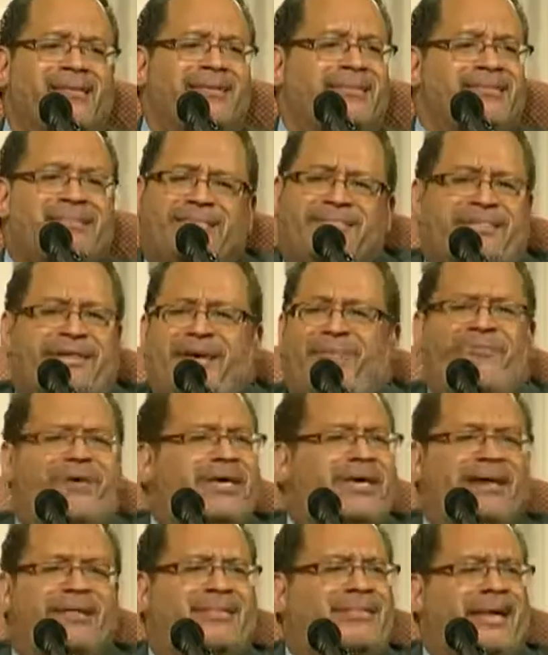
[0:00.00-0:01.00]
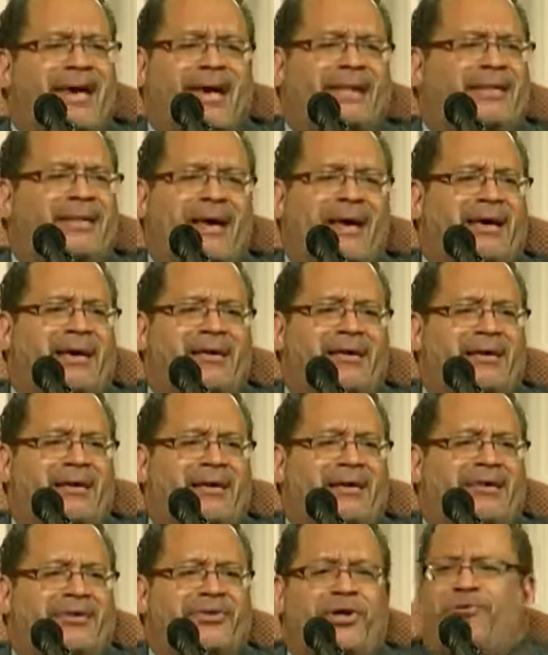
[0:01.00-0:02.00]
Just can we get that? Like,
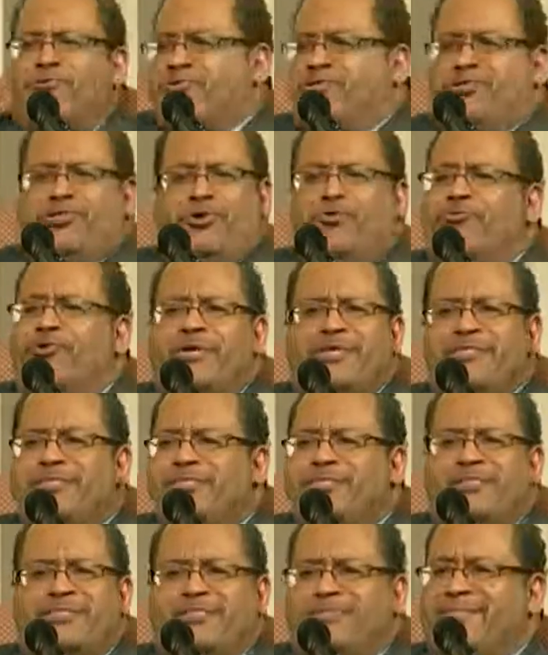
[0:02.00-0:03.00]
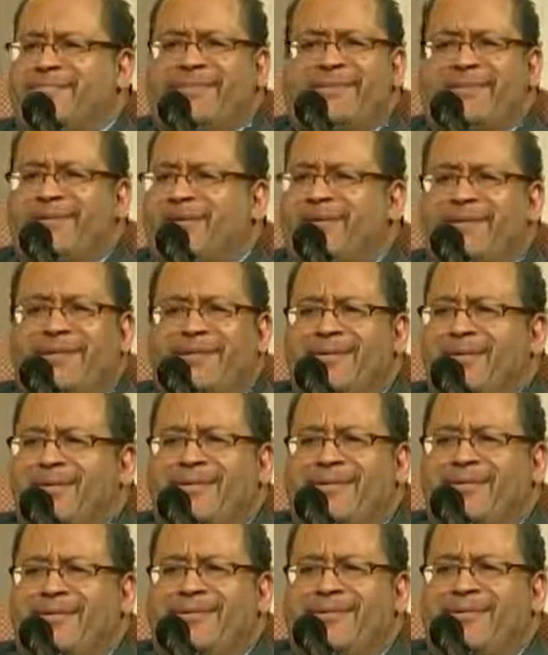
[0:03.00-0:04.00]
don't shoot us.
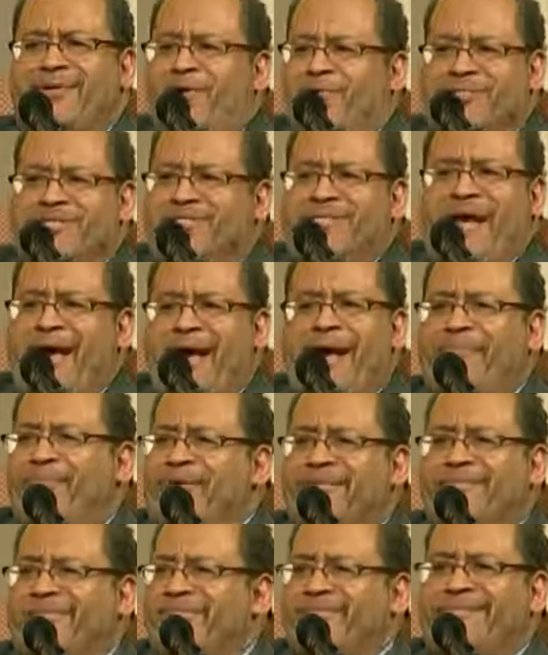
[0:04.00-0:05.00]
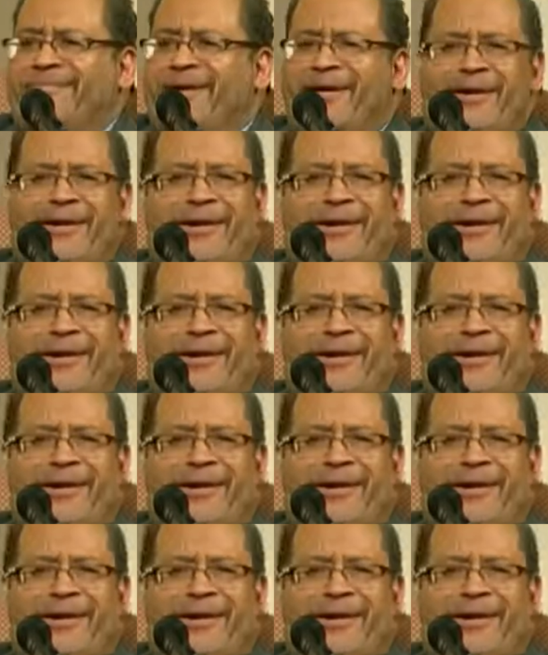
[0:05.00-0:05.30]
Don't stab us.